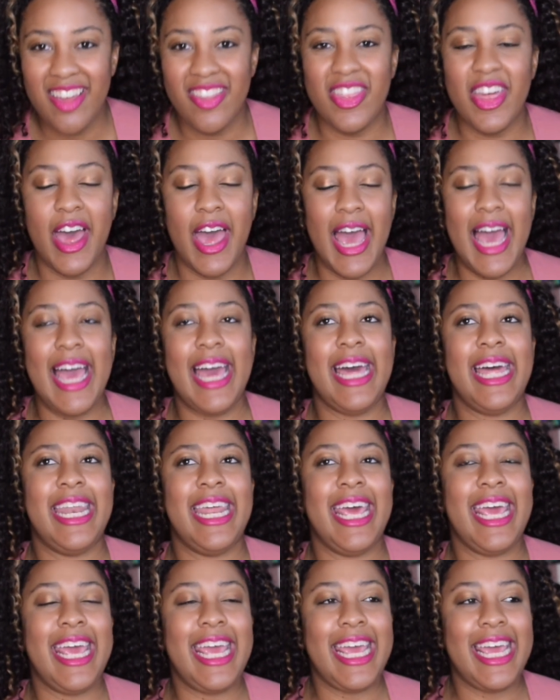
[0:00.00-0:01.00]
the
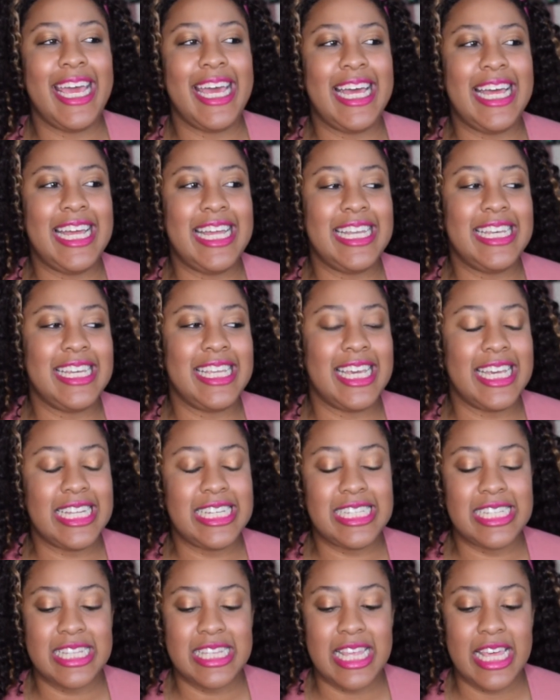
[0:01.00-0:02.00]
head, and
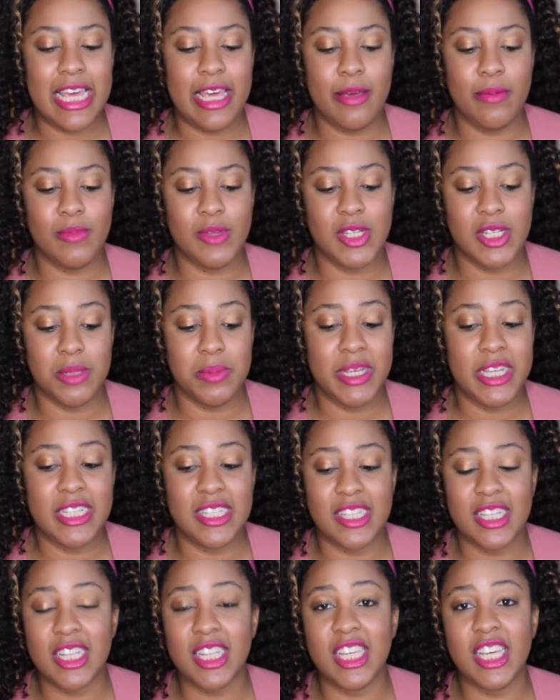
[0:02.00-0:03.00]
gets them to
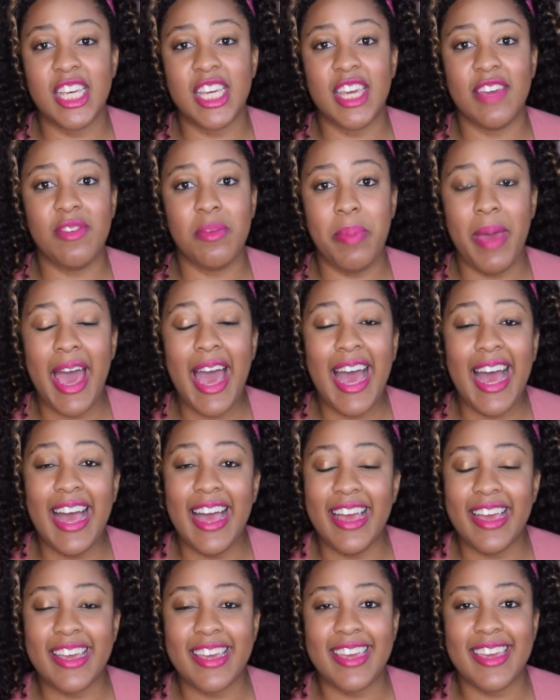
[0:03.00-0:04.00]
basically give it
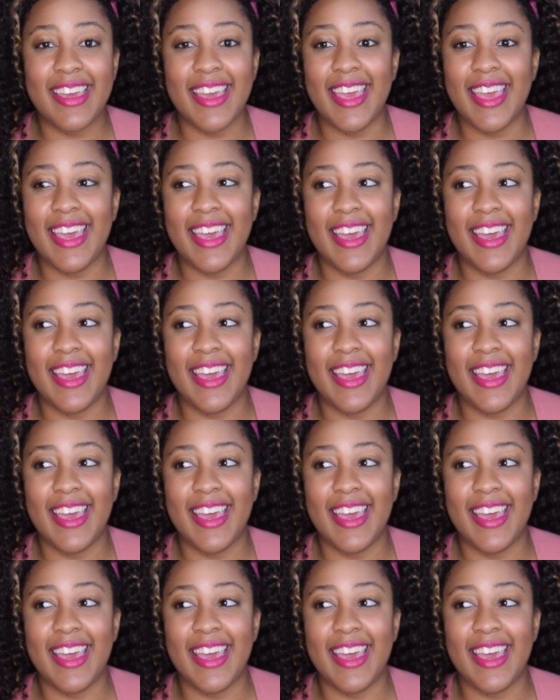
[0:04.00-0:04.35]
back.